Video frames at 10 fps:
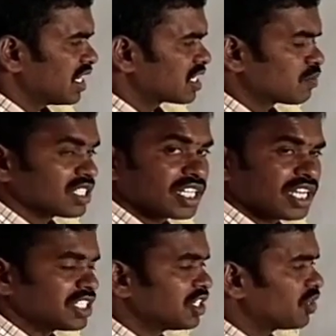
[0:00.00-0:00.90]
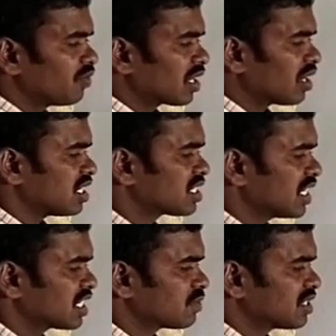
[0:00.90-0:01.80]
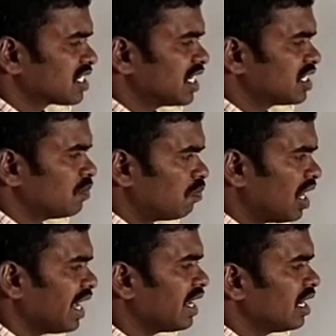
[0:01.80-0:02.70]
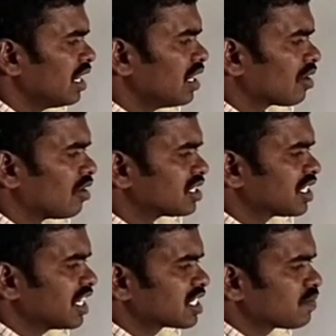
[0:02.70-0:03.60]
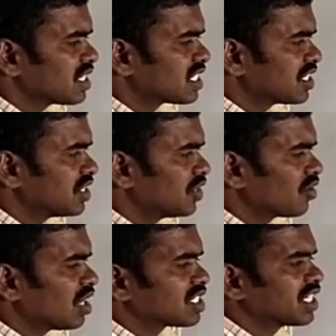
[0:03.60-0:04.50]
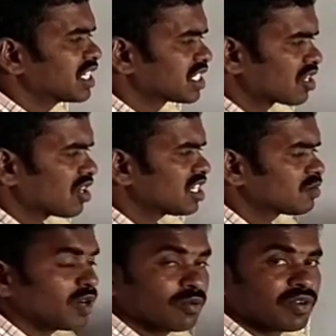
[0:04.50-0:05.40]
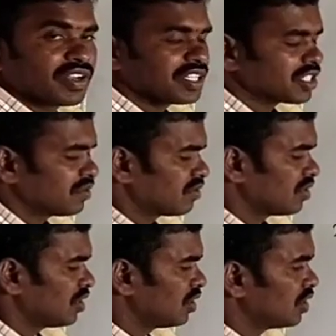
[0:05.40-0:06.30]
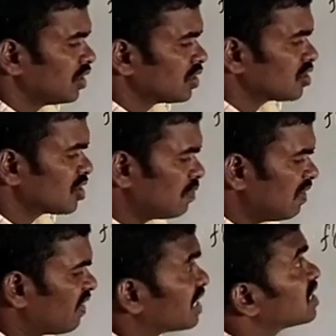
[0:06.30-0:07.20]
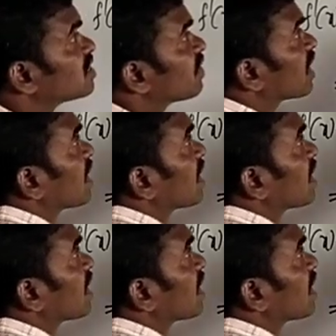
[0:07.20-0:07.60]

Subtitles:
plus 3h into 1 cos 3x plus 3h by cos 3x plus h into cos 3x, cross multiplication. So simplify this, we can